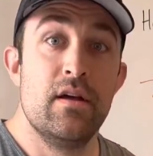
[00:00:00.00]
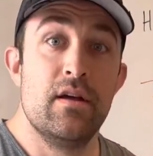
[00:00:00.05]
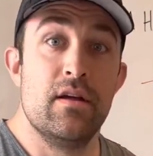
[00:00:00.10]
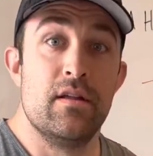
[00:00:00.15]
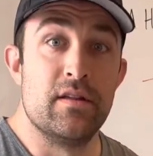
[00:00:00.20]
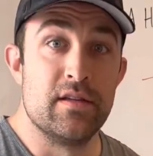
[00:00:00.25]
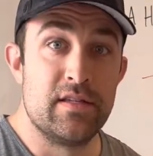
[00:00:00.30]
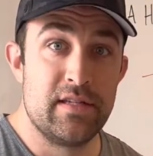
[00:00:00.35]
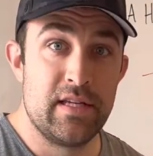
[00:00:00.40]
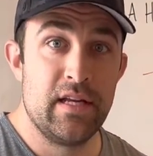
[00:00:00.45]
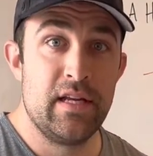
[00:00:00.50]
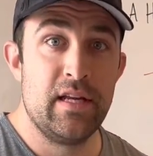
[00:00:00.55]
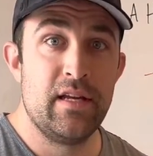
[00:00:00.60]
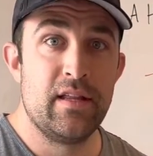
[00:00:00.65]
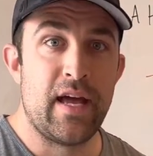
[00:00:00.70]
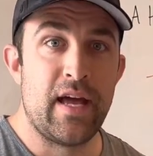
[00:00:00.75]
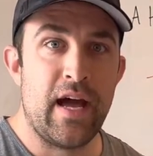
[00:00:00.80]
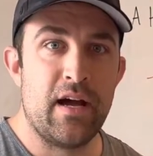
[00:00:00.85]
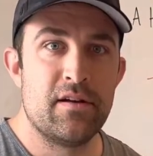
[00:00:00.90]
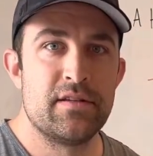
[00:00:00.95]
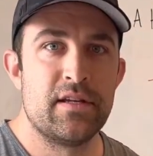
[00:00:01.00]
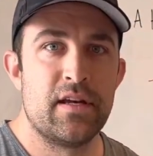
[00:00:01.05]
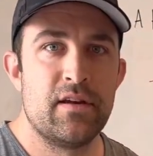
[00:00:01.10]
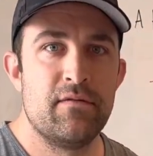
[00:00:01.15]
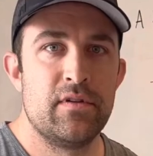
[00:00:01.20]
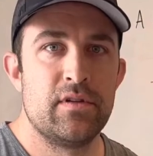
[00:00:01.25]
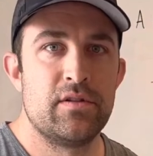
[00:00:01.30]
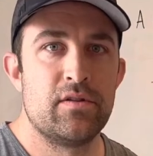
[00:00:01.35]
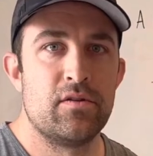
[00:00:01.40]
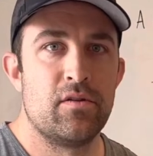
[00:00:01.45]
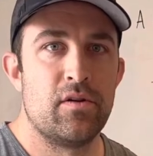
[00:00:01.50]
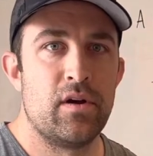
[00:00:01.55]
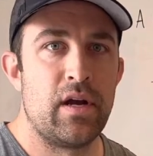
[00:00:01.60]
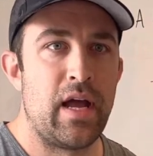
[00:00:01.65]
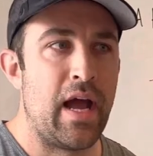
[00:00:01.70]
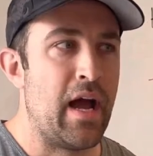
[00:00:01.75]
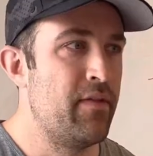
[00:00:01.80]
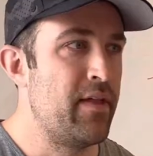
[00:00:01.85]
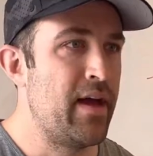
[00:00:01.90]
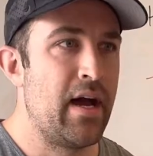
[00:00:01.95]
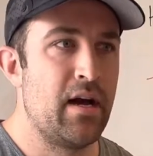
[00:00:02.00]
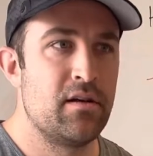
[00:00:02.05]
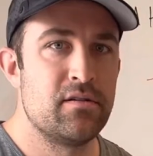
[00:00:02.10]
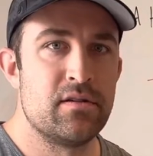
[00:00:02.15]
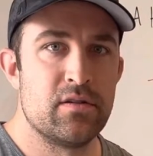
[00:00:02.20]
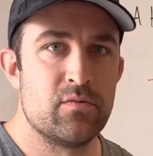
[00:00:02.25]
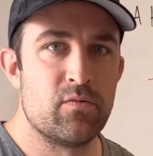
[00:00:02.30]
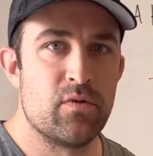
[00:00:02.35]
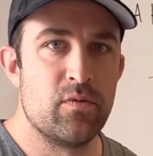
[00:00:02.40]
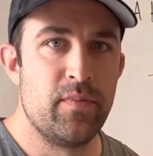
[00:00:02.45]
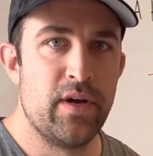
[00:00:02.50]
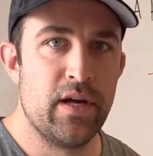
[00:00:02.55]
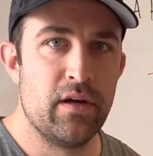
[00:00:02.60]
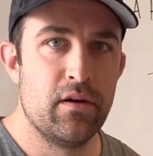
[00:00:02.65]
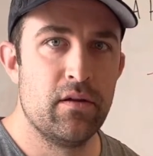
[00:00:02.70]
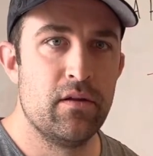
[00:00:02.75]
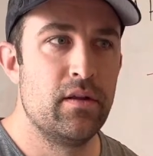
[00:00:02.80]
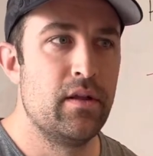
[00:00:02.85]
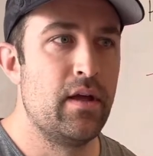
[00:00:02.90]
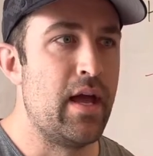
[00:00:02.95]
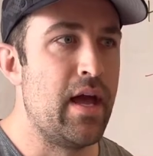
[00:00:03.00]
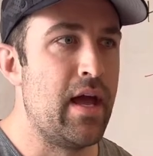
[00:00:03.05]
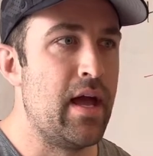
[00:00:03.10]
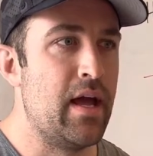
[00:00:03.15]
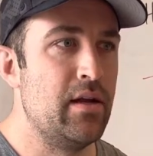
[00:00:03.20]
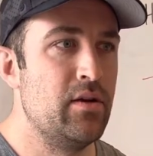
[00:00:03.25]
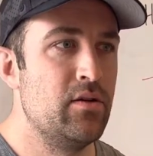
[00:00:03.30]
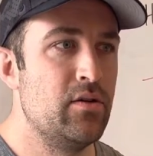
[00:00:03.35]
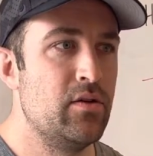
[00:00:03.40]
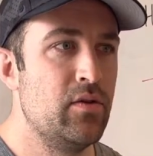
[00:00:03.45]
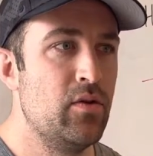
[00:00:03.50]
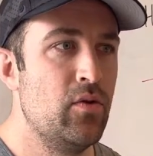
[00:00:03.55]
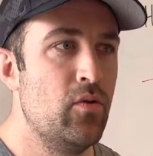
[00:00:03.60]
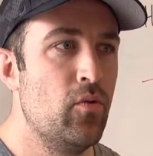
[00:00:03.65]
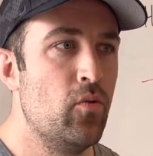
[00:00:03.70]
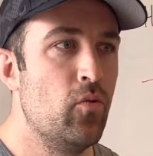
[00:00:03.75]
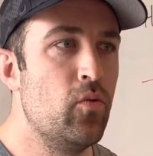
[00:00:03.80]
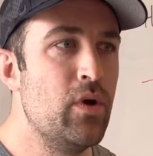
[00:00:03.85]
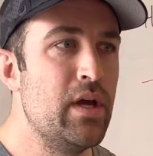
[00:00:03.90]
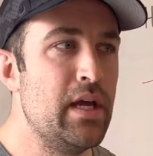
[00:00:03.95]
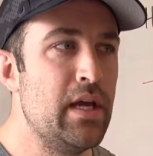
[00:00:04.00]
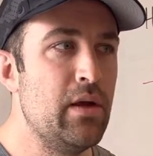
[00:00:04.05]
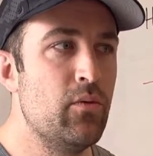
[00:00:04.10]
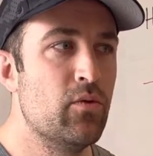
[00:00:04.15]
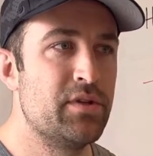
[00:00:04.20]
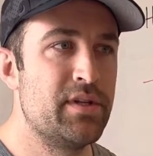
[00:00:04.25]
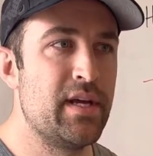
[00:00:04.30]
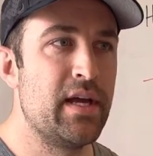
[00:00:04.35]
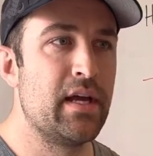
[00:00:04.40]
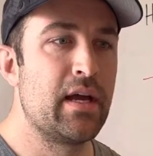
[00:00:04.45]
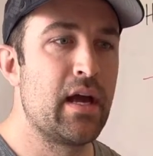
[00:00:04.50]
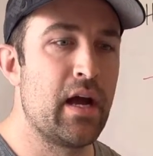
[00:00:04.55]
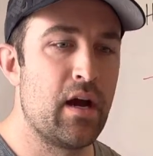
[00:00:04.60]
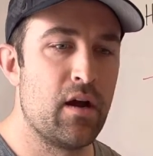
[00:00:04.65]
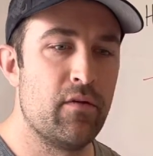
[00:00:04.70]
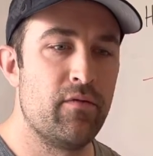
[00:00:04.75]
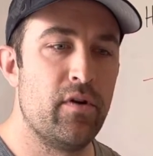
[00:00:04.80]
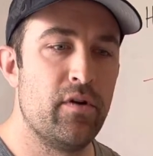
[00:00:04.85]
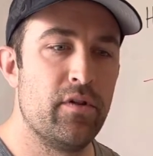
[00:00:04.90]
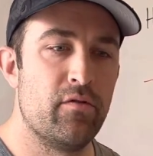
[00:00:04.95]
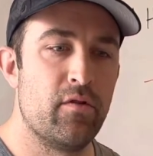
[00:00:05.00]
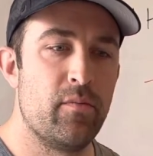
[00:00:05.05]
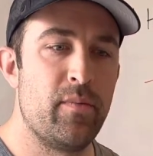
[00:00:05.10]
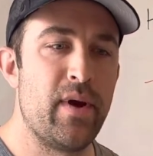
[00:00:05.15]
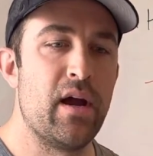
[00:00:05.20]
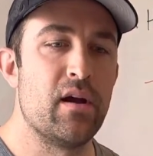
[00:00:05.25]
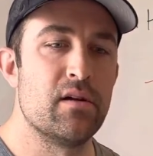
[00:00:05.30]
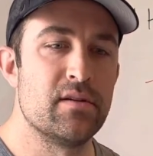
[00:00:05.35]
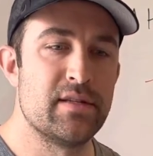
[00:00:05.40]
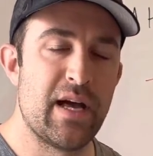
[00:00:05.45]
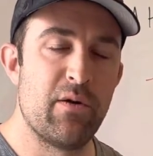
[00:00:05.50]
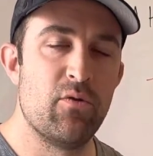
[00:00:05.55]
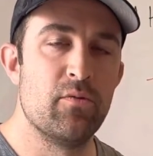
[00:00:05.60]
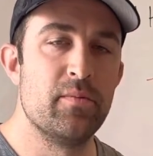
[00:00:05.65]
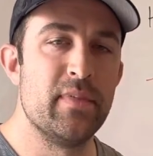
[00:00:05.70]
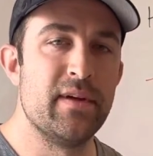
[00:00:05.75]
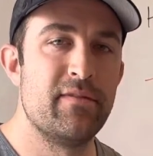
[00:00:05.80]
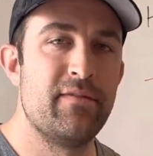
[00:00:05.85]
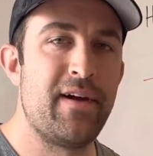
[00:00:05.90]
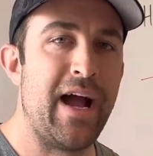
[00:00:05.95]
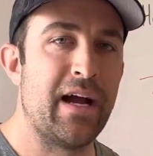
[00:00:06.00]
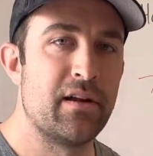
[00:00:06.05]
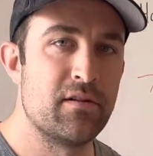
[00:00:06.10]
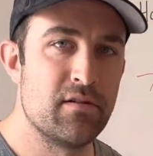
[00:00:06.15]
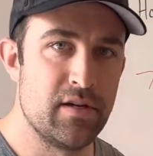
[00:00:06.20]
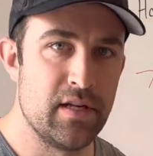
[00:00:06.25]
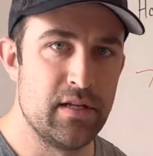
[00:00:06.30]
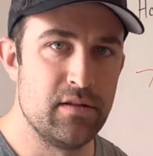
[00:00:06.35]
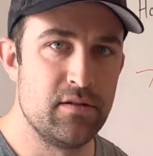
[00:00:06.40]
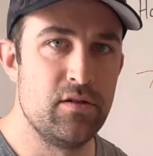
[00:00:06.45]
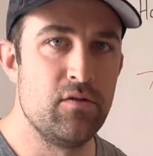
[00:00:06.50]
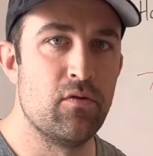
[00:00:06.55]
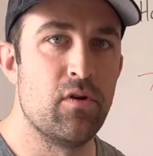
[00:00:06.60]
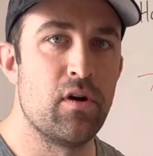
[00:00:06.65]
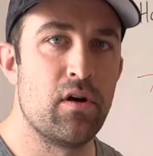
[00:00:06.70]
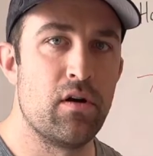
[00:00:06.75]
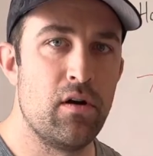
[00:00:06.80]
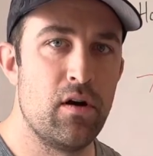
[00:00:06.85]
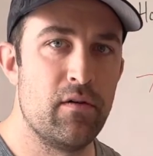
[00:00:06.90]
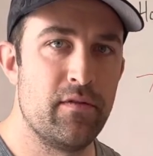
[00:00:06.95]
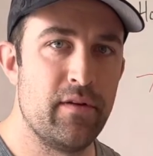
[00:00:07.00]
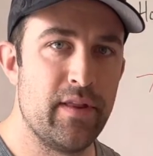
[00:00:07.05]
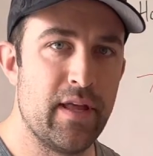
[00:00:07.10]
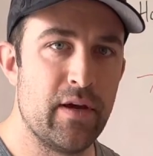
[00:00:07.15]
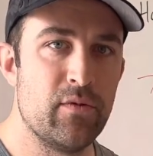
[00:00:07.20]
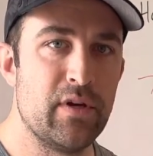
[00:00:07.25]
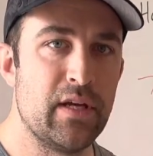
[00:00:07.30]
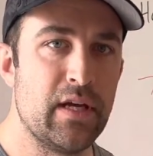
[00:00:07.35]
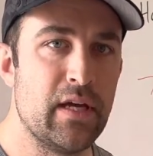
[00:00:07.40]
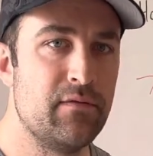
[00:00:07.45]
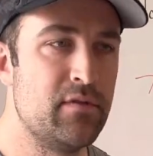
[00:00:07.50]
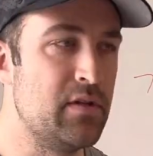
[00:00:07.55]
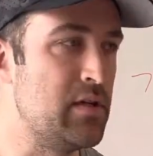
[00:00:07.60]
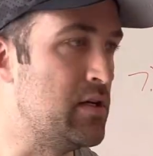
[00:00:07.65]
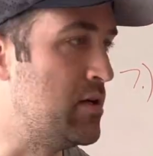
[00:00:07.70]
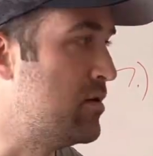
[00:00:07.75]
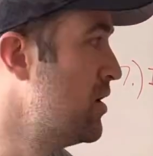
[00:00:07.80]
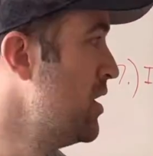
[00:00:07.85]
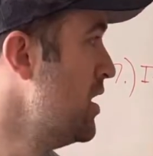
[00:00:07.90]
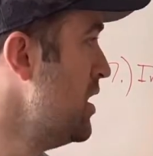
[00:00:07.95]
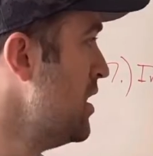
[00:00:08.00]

the city, the housing inventory, how the houses were built, and we will take care of all the repairs. That will be factored into our offer that we give to you.